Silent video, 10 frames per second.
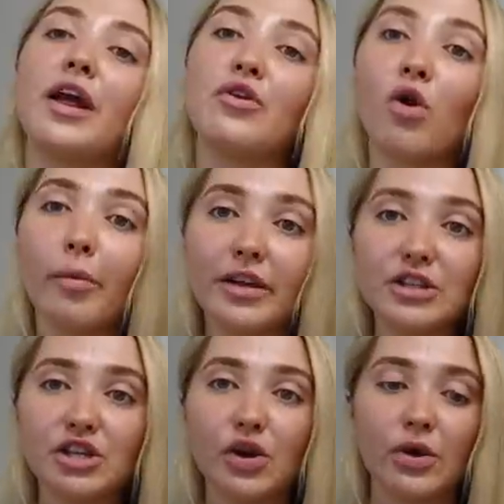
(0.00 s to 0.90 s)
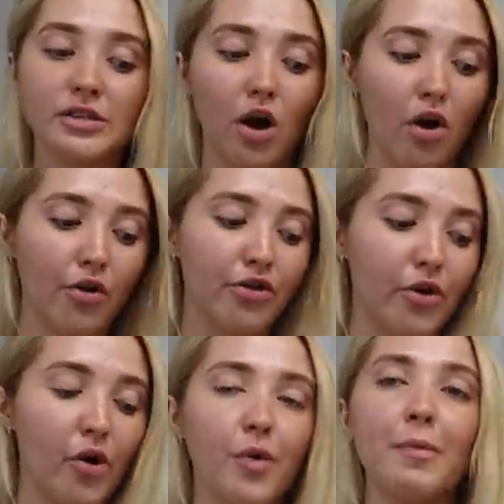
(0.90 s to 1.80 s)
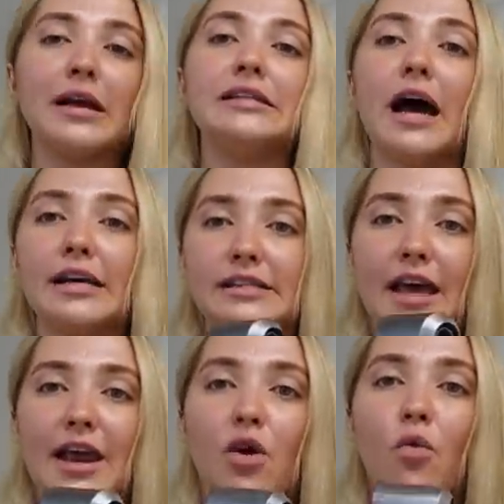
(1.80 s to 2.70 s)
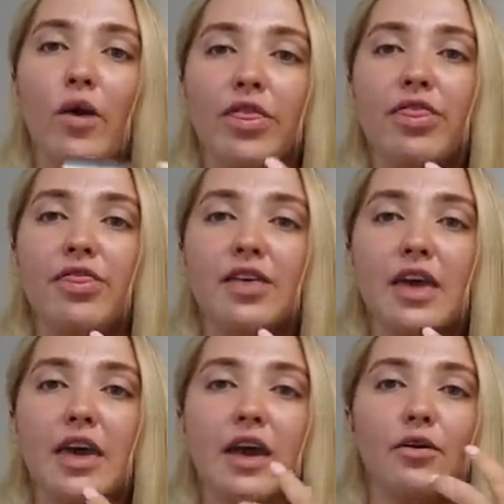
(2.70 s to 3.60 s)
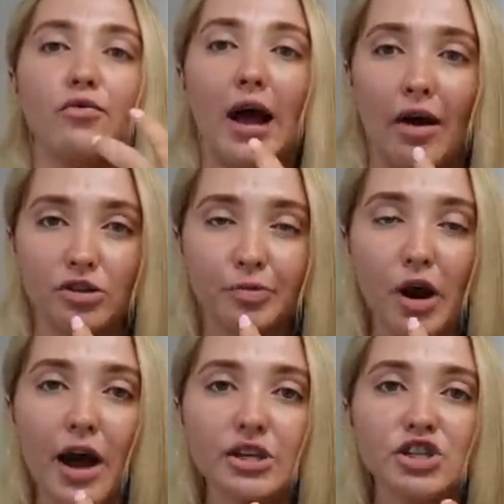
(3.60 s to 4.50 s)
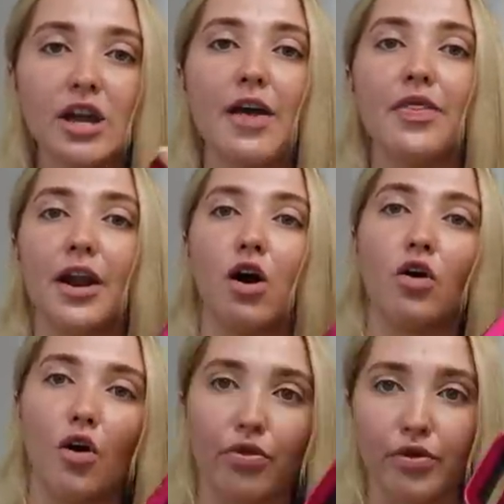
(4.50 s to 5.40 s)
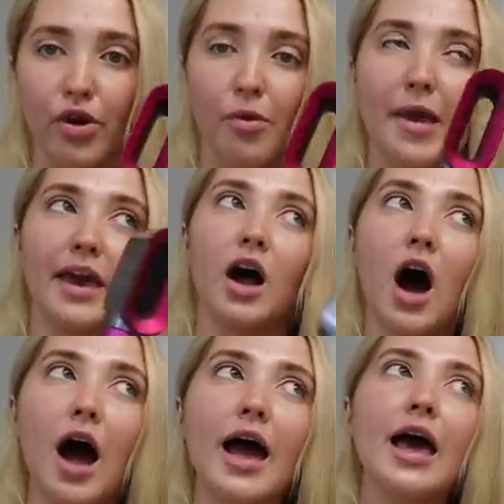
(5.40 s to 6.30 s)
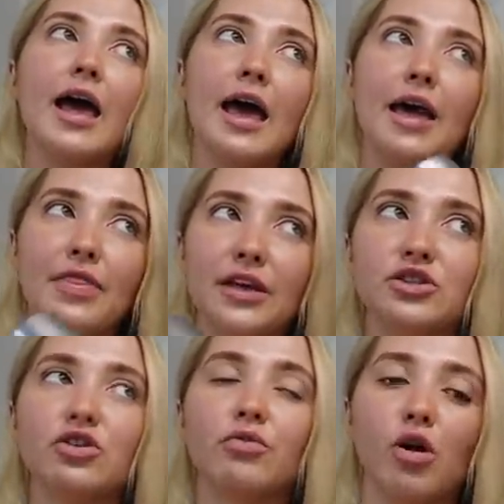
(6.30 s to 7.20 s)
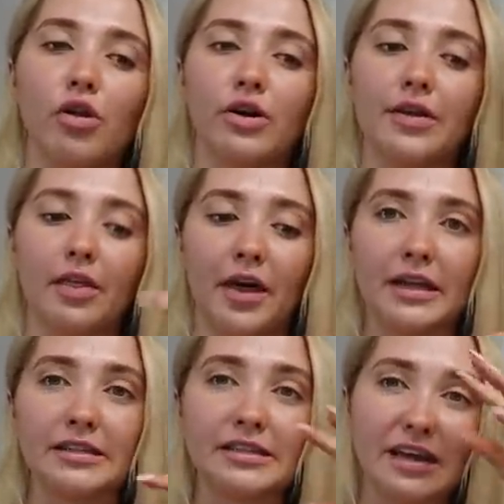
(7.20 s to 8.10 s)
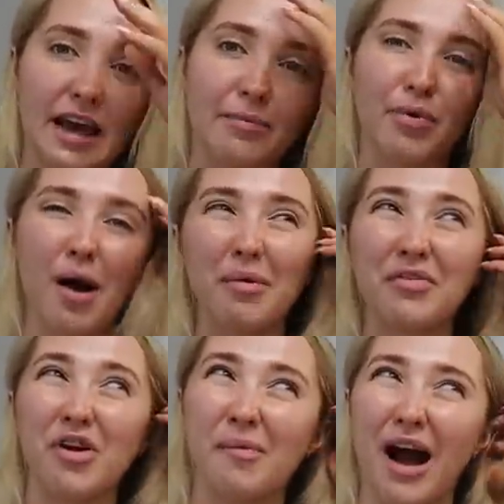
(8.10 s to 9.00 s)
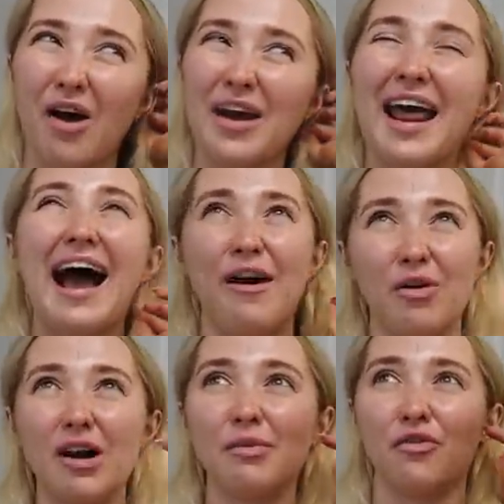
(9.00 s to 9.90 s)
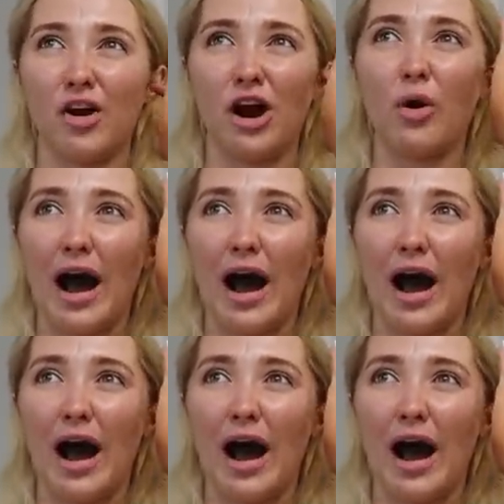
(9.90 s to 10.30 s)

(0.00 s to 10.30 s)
What I normally do is I'll go through with my Dyson with the round brush and then I'll go through and make it hot and then do the roller and then let it sit probably for about an hour before I go